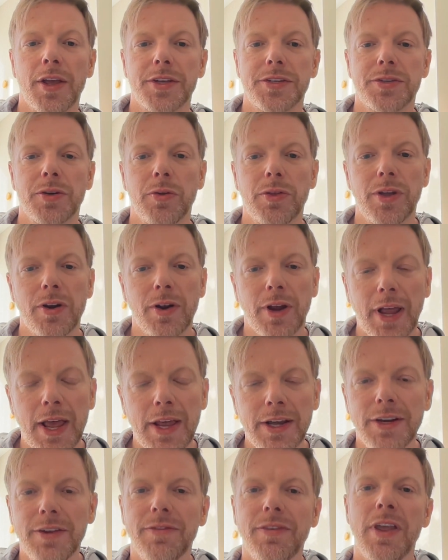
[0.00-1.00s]
So they're
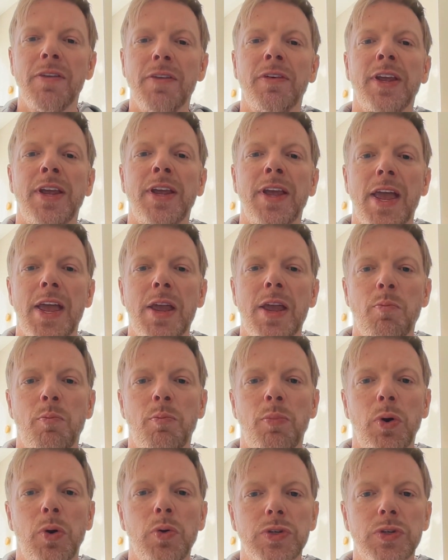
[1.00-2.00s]
kind of giving a
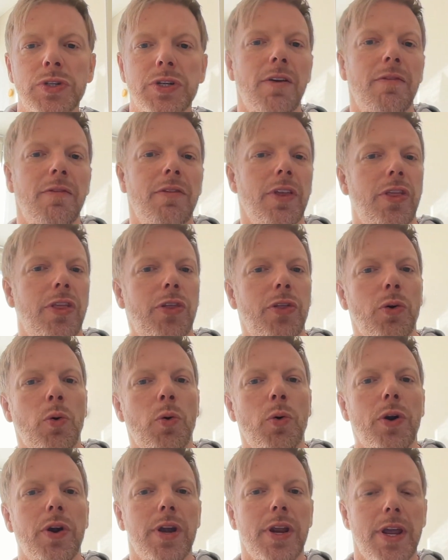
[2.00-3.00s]
boost of
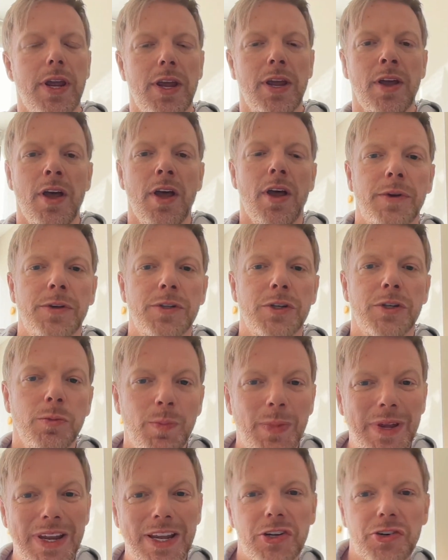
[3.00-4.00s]
authority to
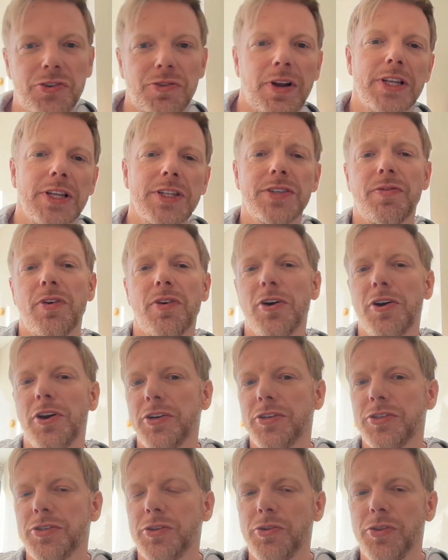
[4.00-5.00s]
be
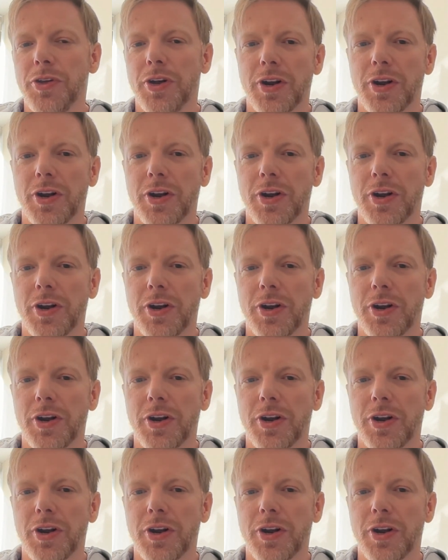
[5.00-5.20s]
transferred to their